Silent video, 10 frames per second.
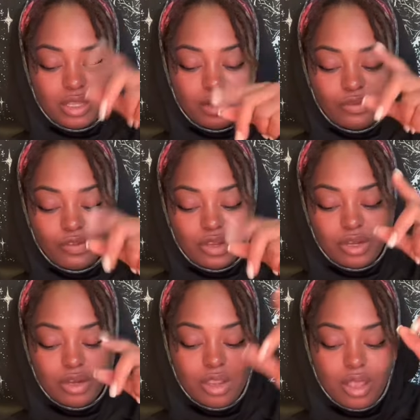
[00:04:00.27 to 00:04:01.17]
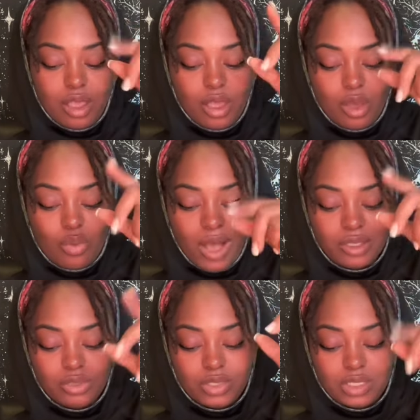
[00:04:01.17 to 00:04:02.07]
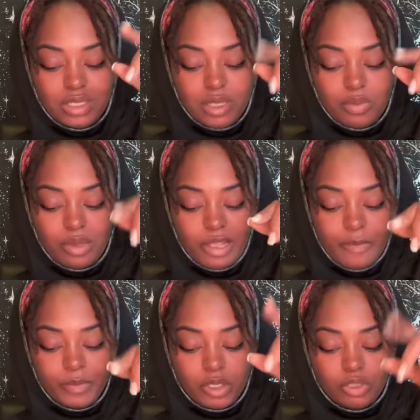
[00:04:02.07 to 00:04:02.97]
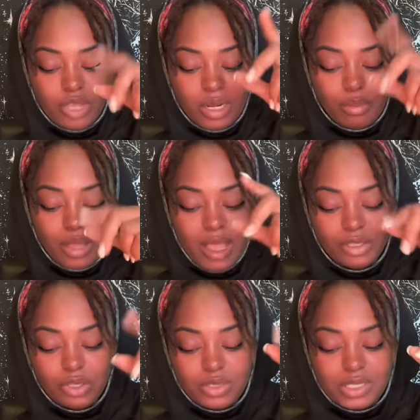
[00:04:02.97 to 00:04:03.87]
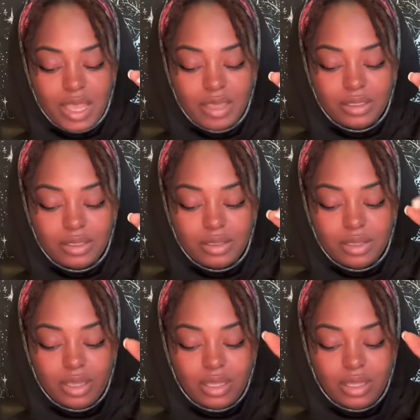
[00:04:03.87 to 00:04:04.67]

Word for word: and interfere while you sleeping, trying to block your psyche.